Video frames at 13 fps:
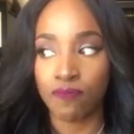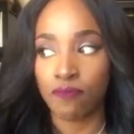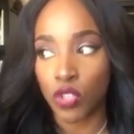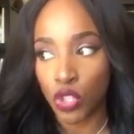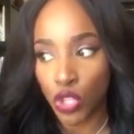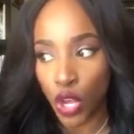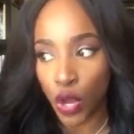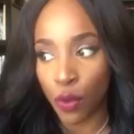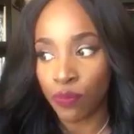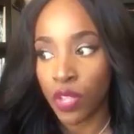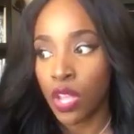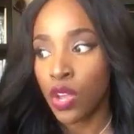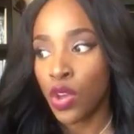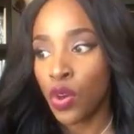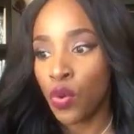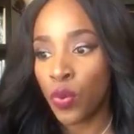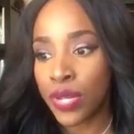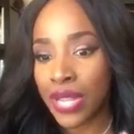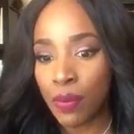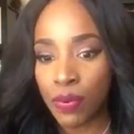So,
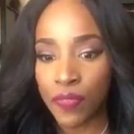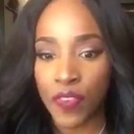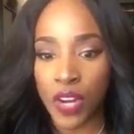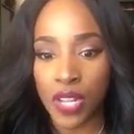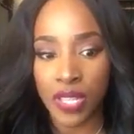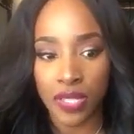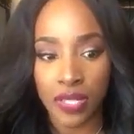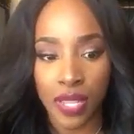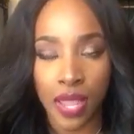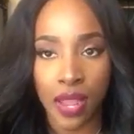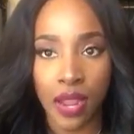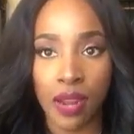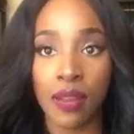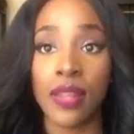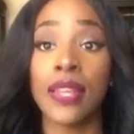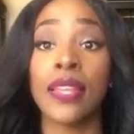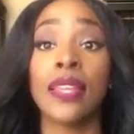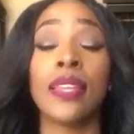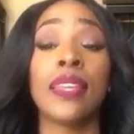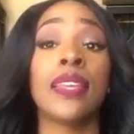would I refer this hair?
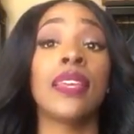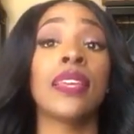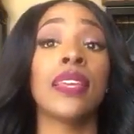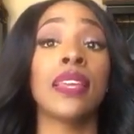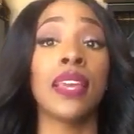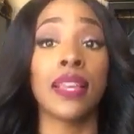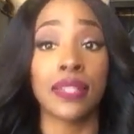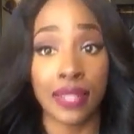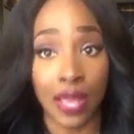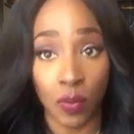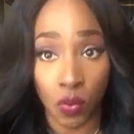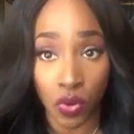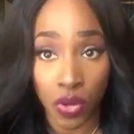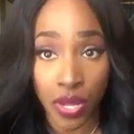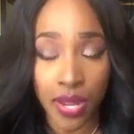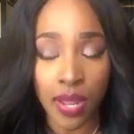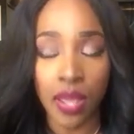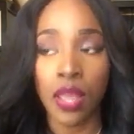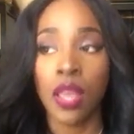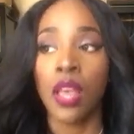Yes, I would.
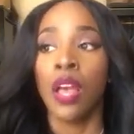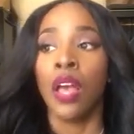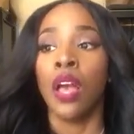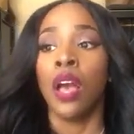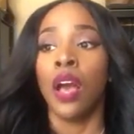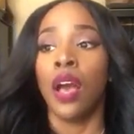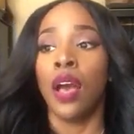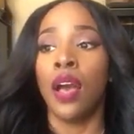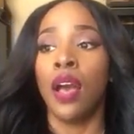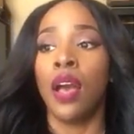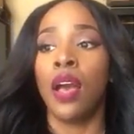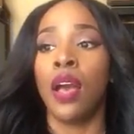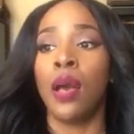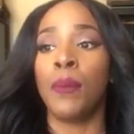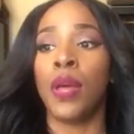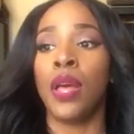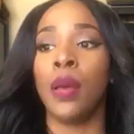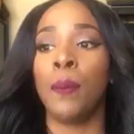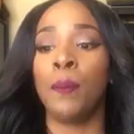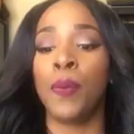
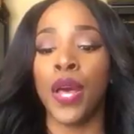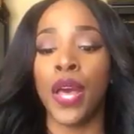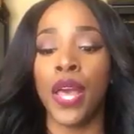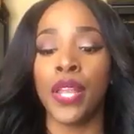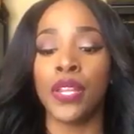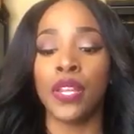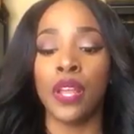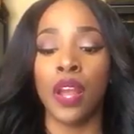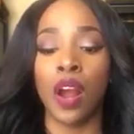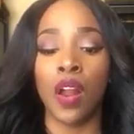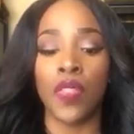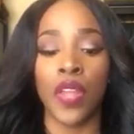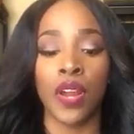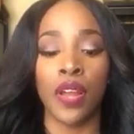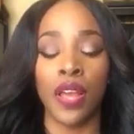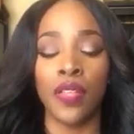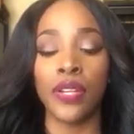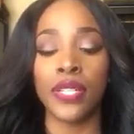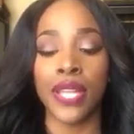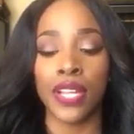But Are there
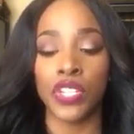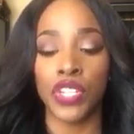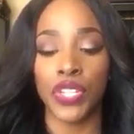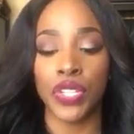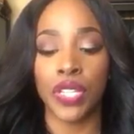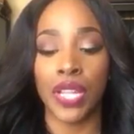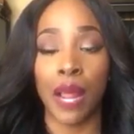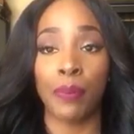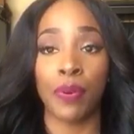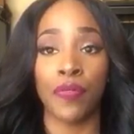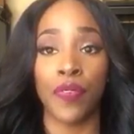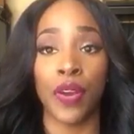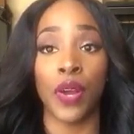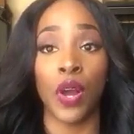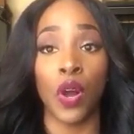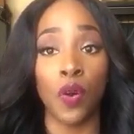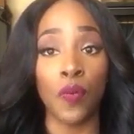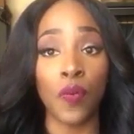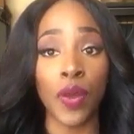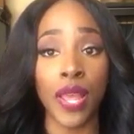other textures that I prefer
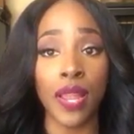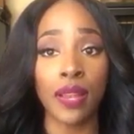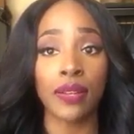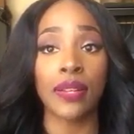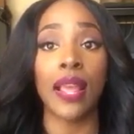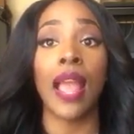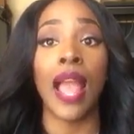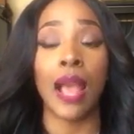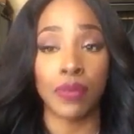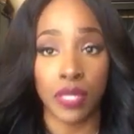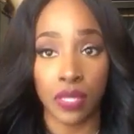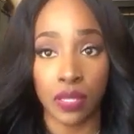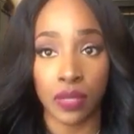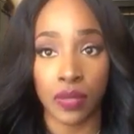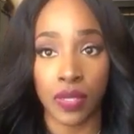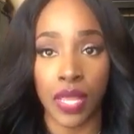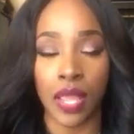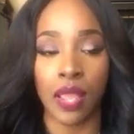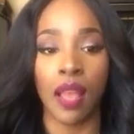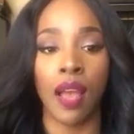over it?
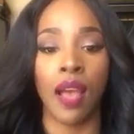Absolutely.